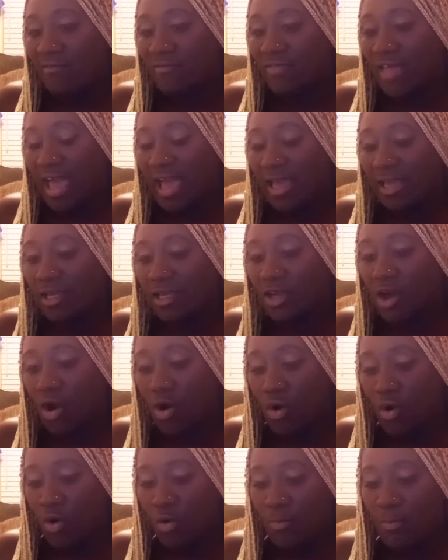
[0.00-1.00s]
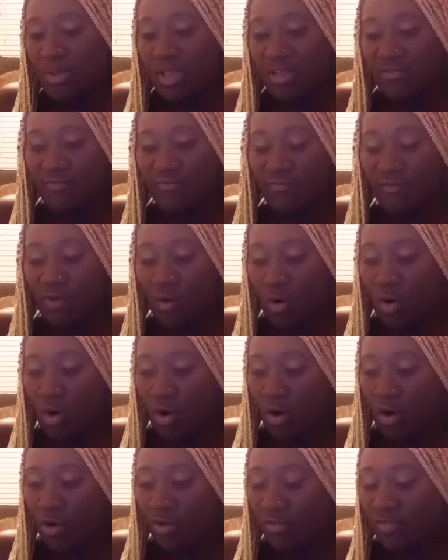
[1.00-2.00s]
that go
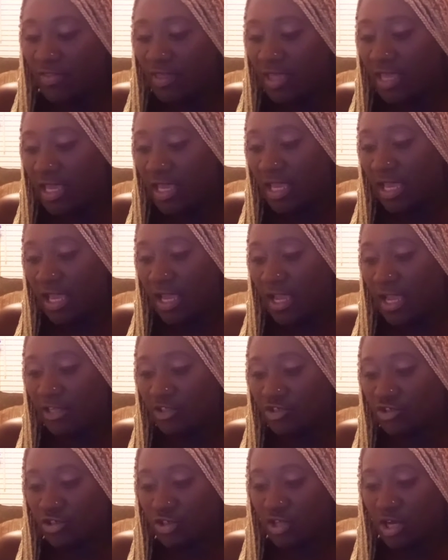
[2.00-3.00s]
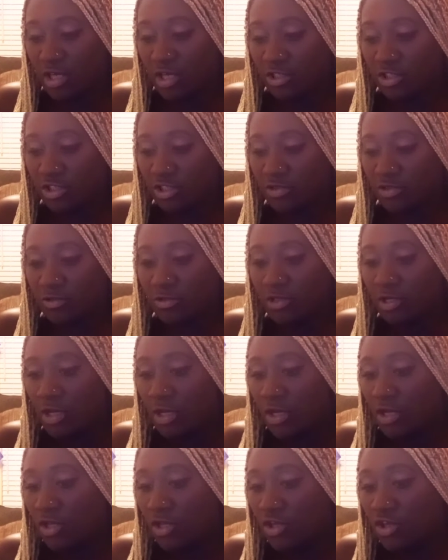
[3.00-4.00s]
before the introduction
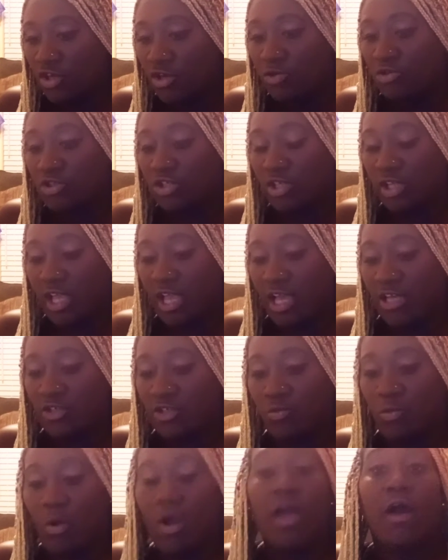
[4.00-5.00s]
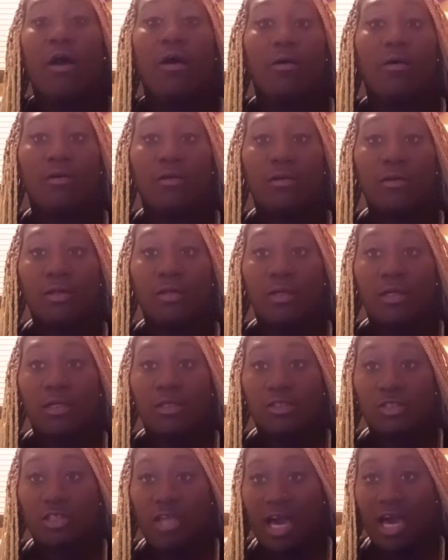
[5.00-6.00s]
usually as well.
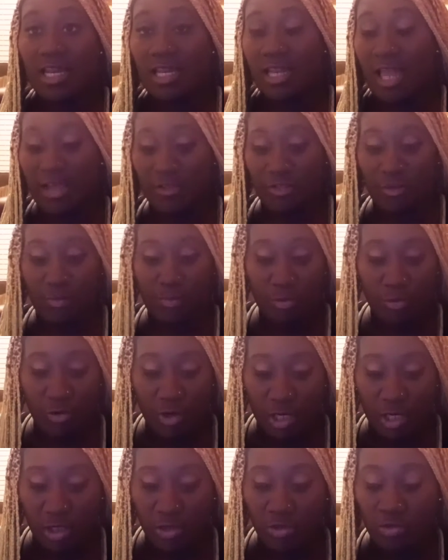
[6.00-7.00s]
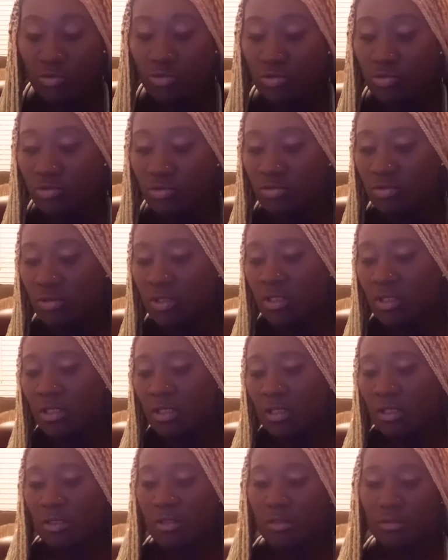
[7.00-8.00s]
It's kind of like the prelude.
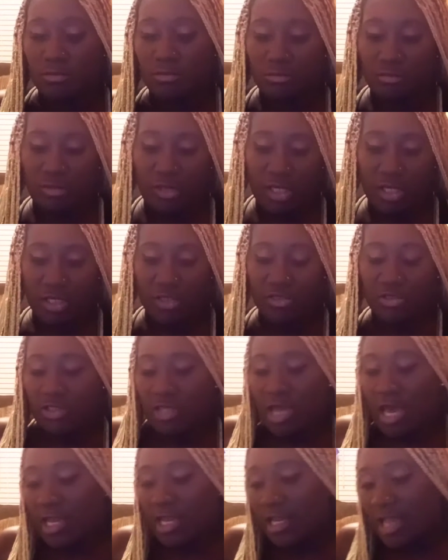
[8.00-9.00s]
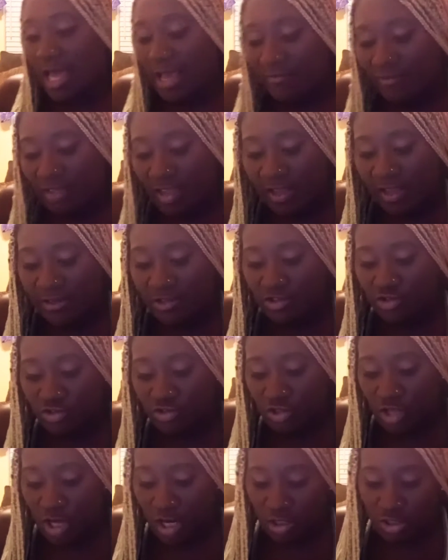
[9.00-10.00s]
It's kind of like the
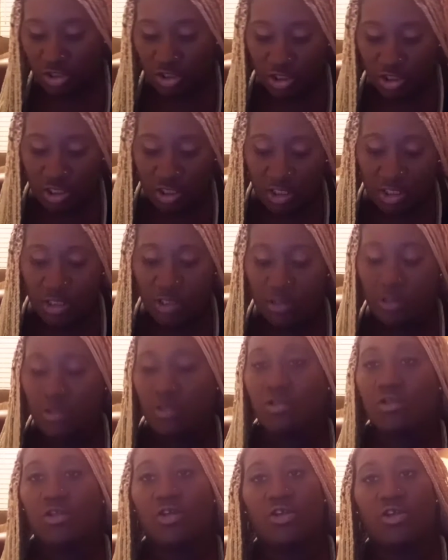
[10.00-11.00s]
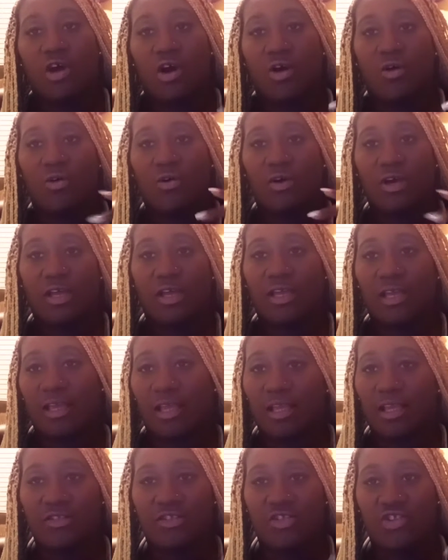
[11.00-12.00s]
introduction.
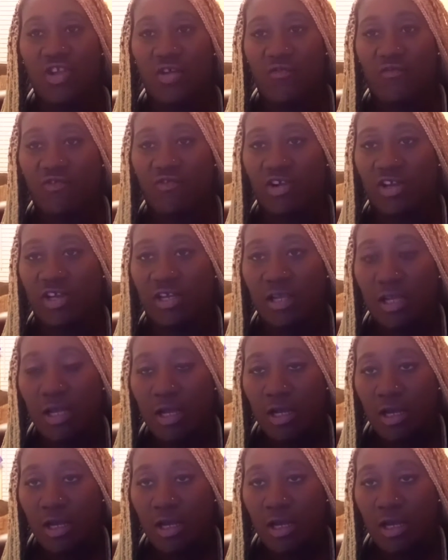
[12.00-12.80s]
It's different.